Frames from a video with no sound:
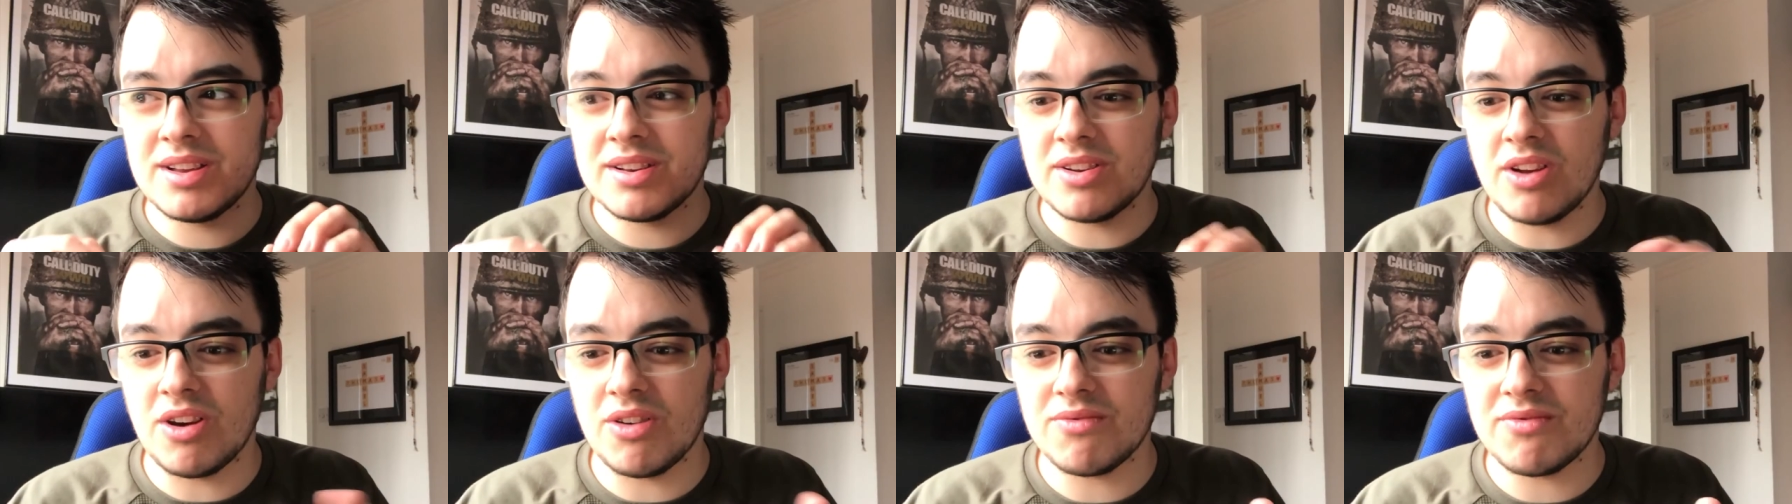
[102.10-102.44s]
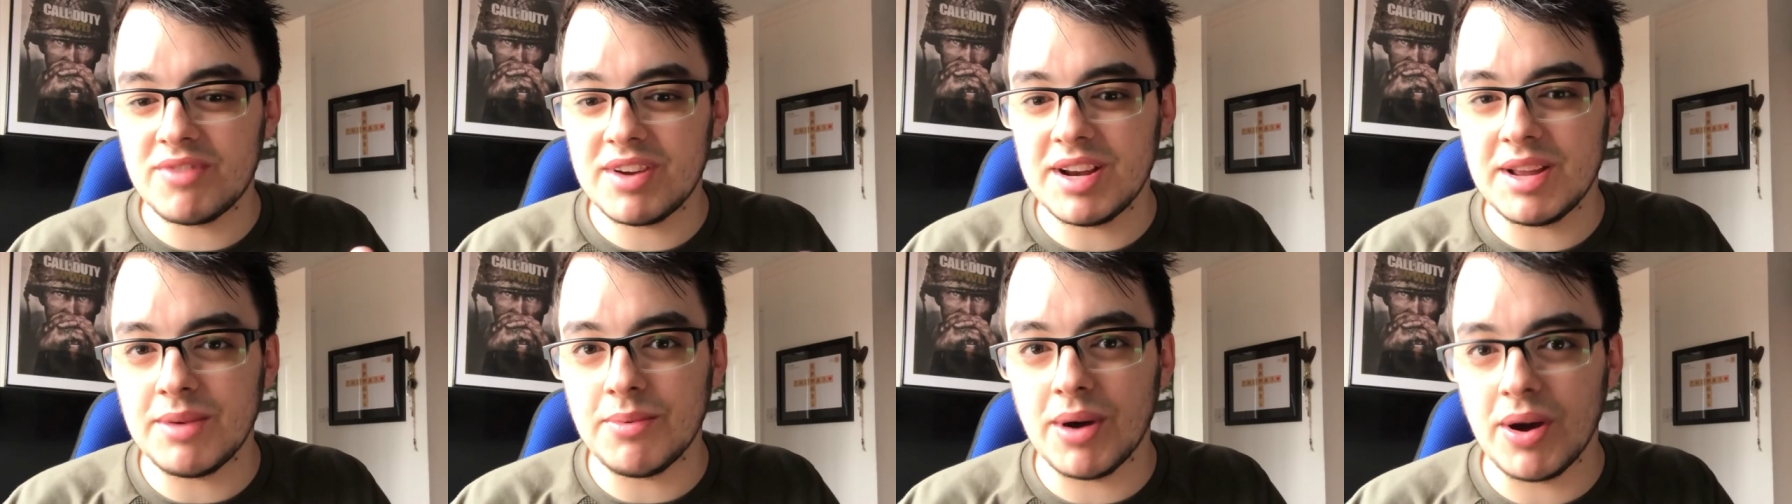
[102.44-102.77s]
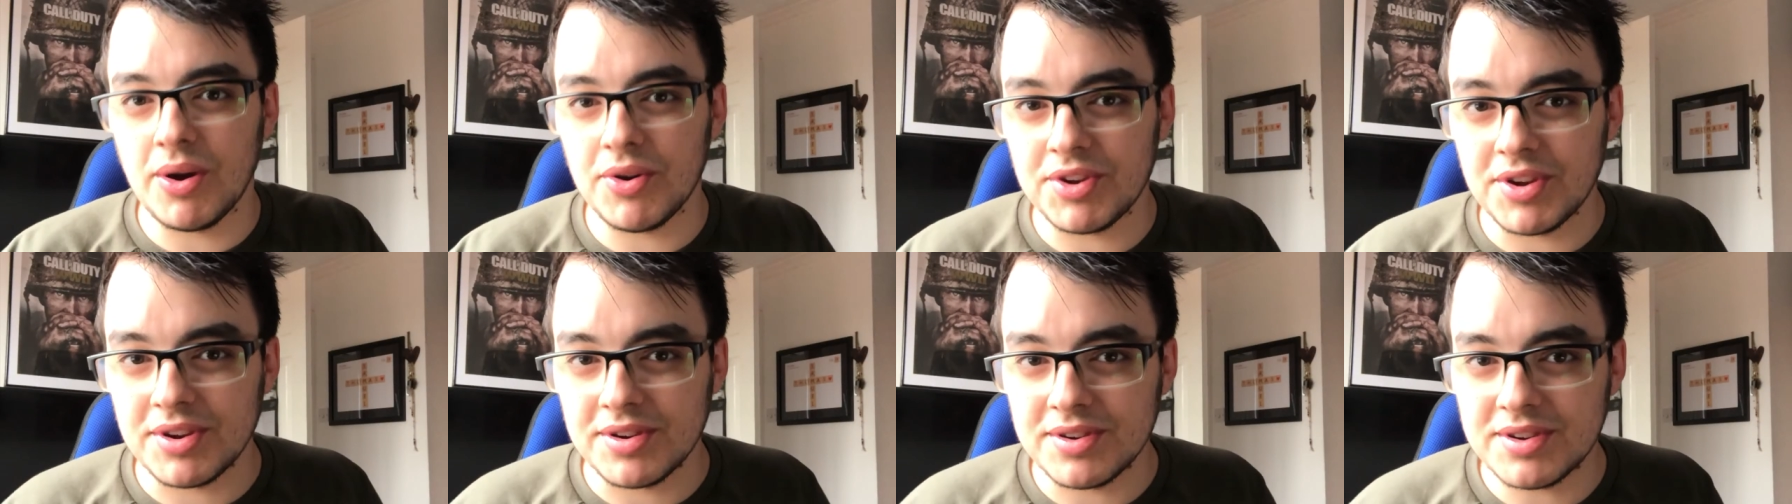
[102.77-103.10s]
not really
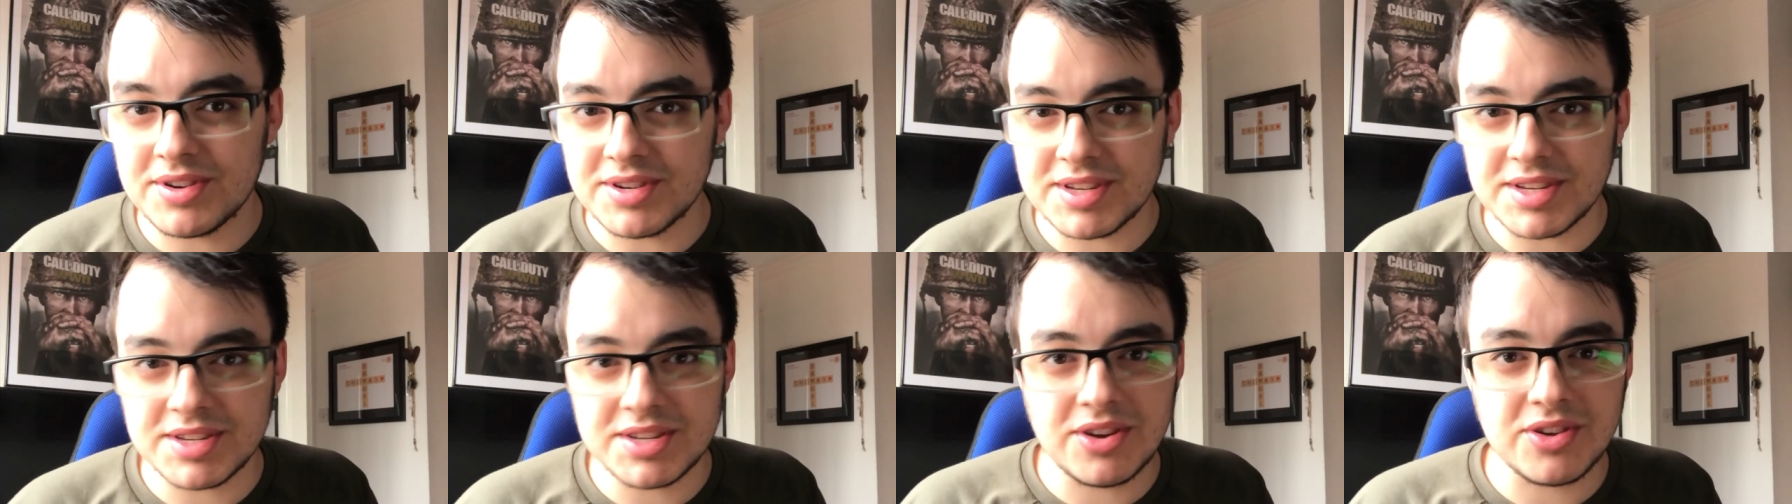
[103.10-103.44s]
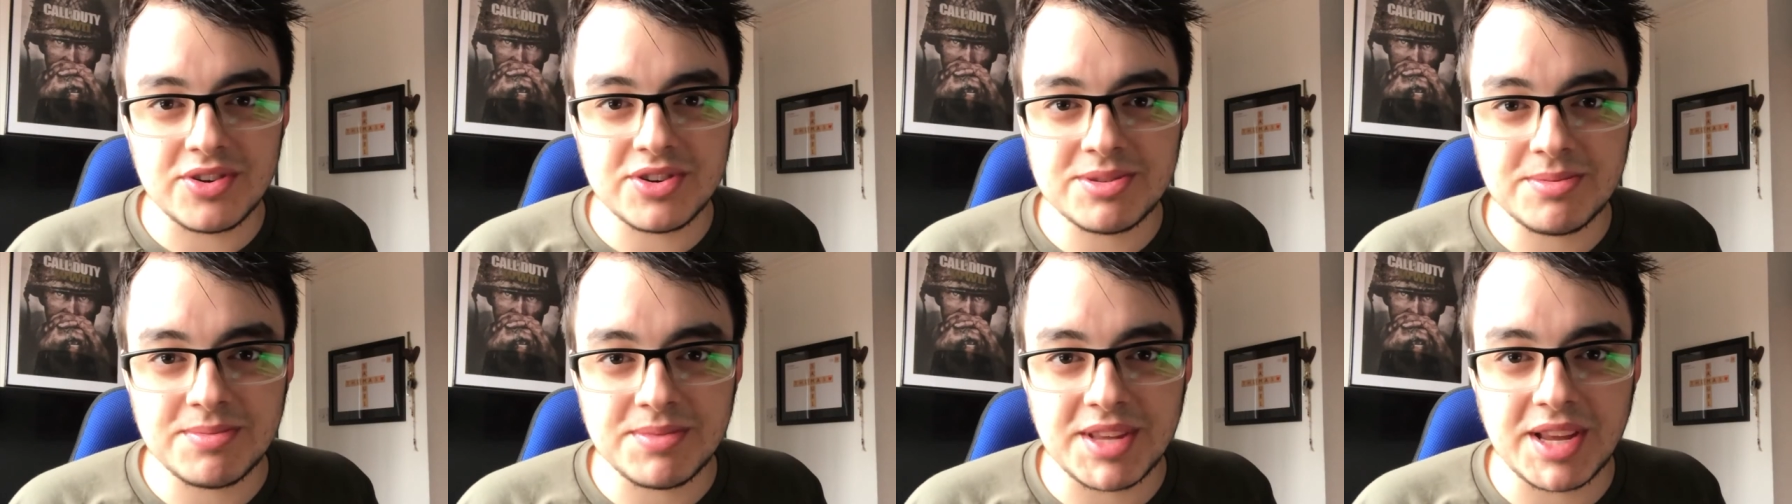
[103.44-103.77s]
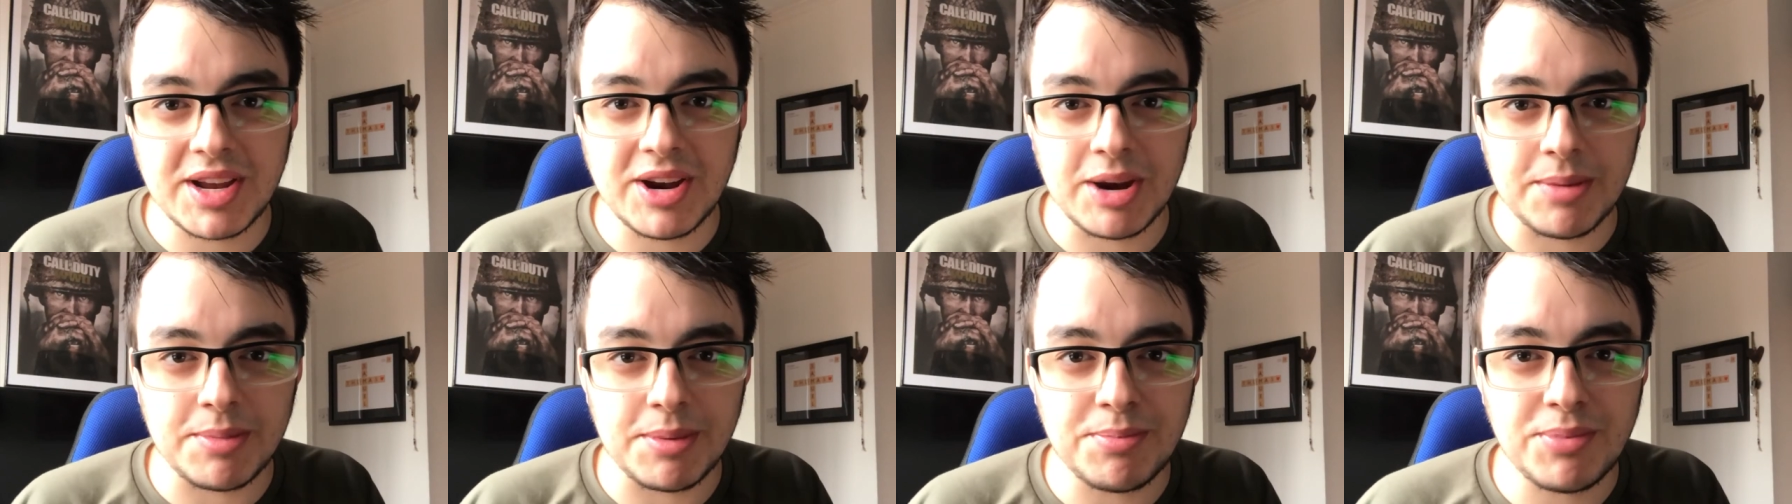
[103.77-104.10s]
well done, because it's not something
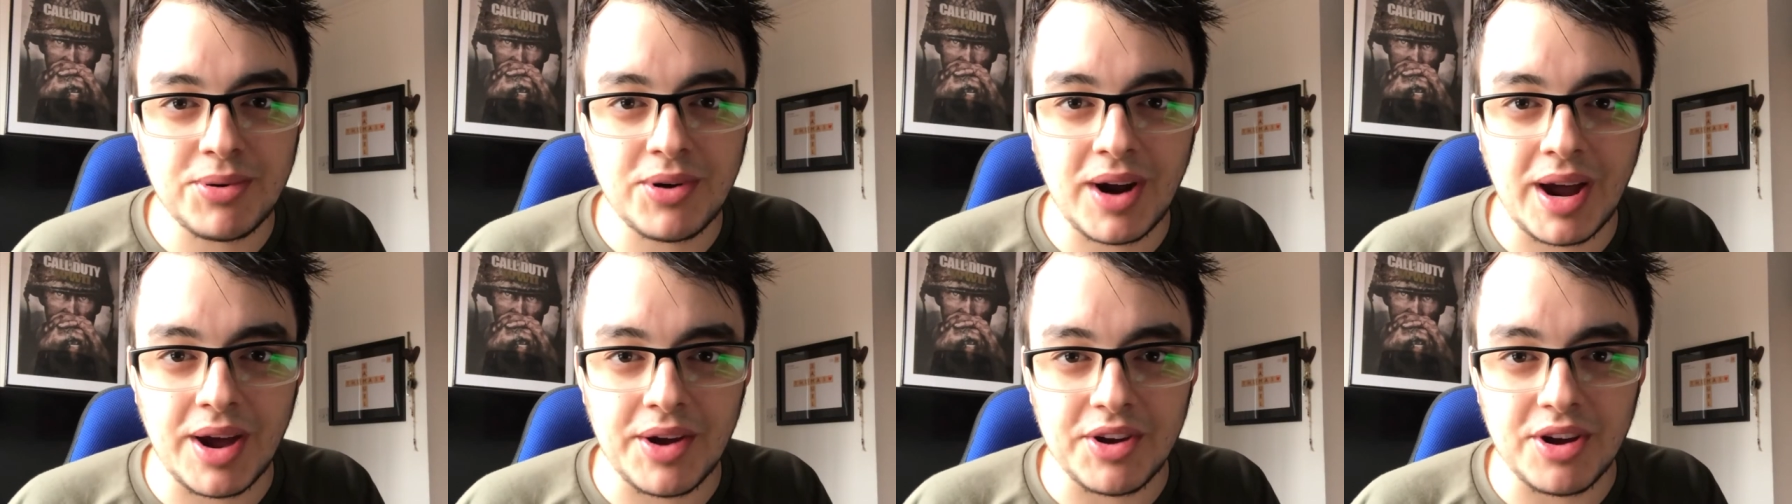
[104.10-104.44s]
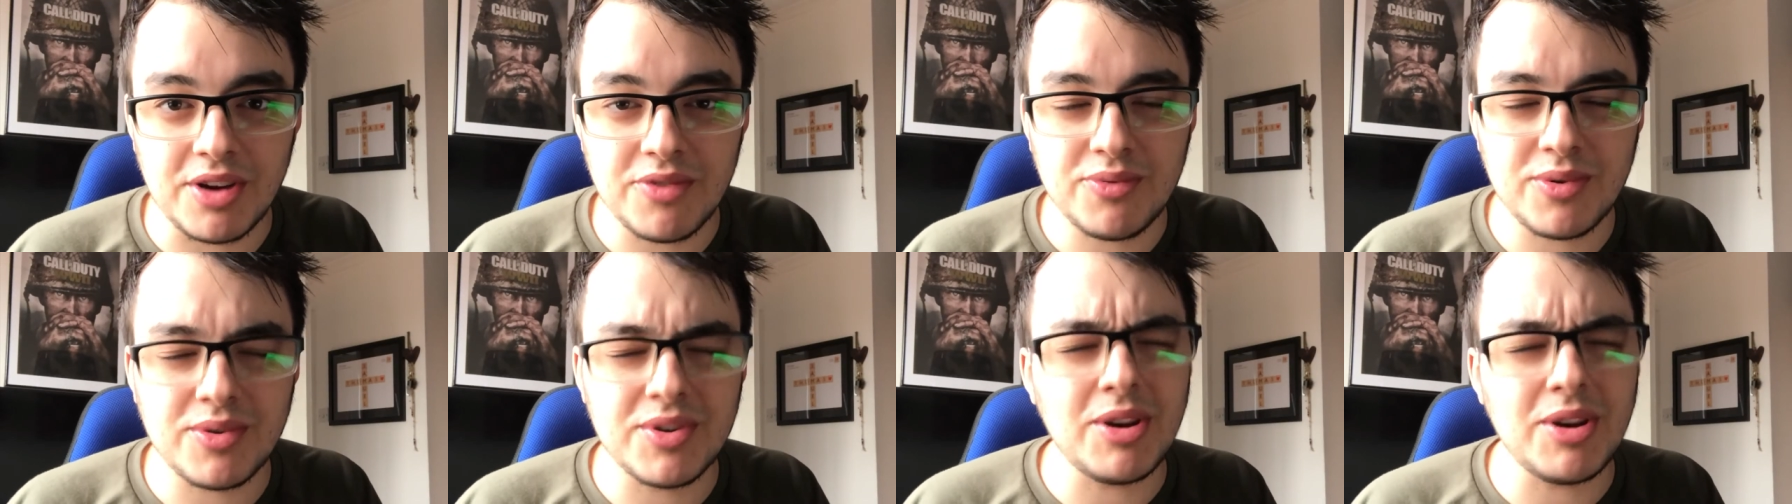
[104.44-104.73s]
you've got to be proud of.